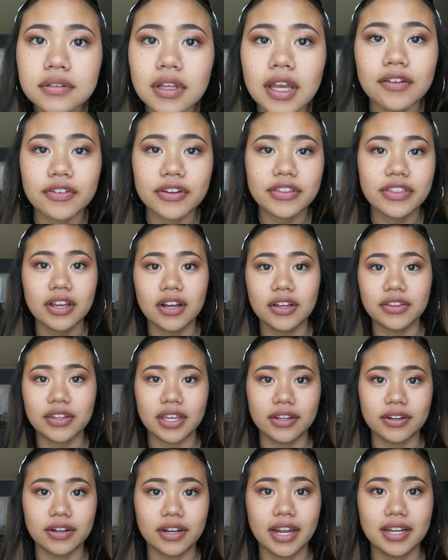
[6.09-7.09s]
Everything on
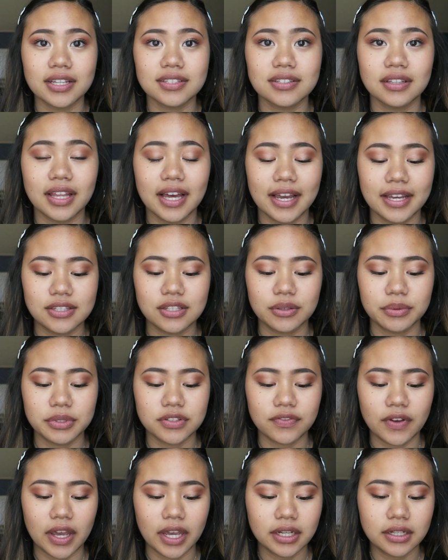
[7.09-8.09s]
the internet is a lie, so
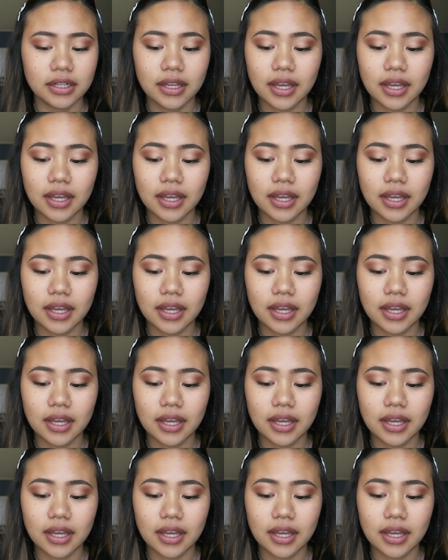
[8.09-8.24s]
it's fine.